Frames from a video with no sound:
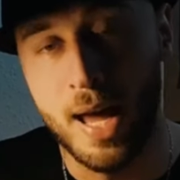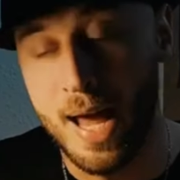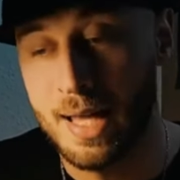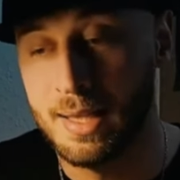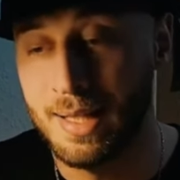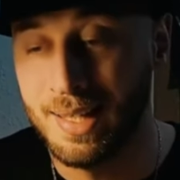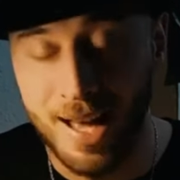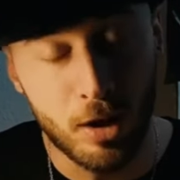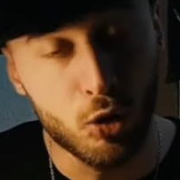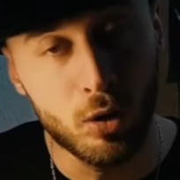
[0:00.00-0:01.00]
and he
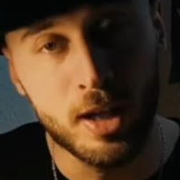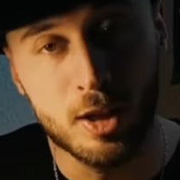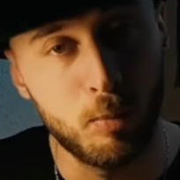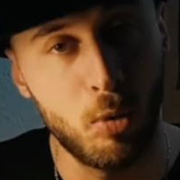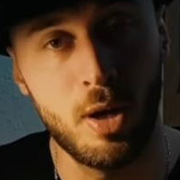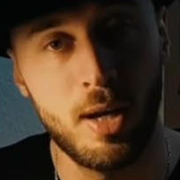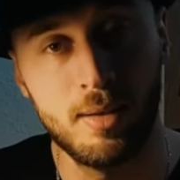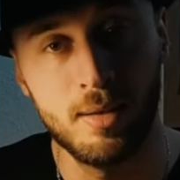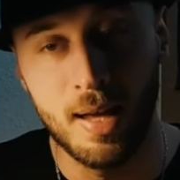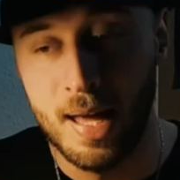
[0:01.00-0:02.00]
actually
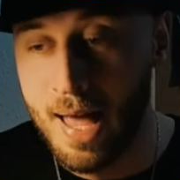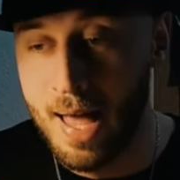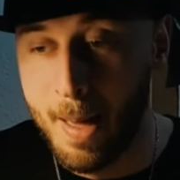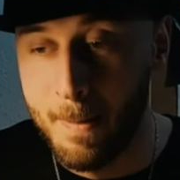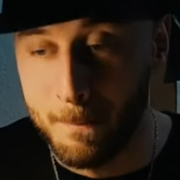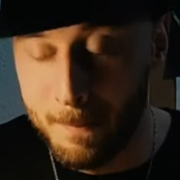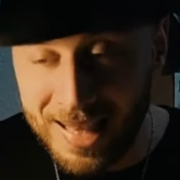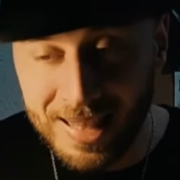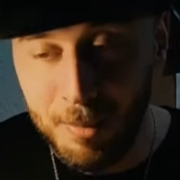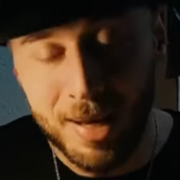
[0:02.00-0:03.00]
exploited
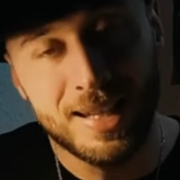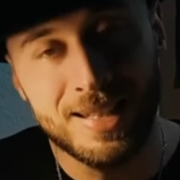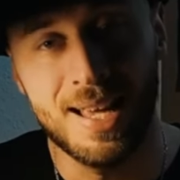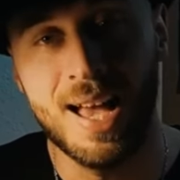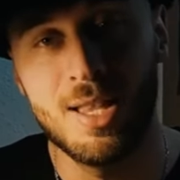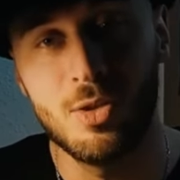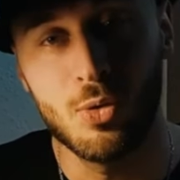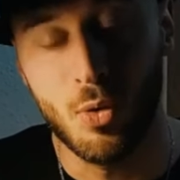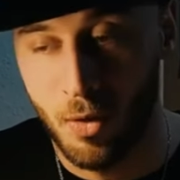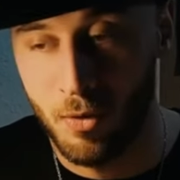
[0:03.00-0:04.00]
many
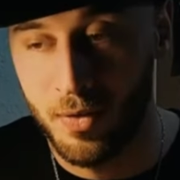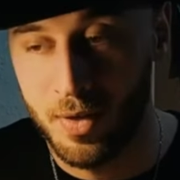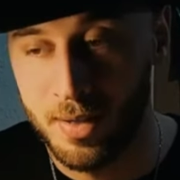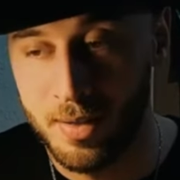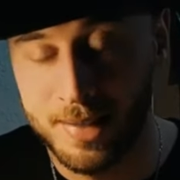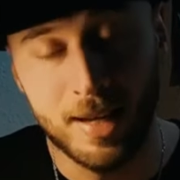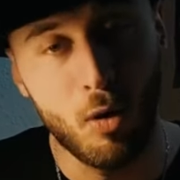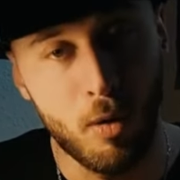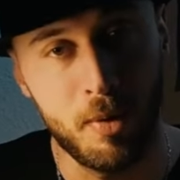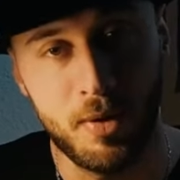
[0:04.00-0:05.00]
signs of
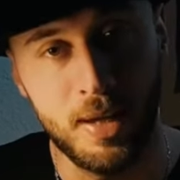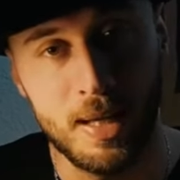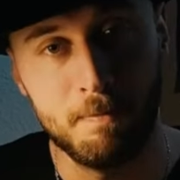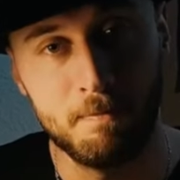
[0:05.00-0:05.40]
psychopathy.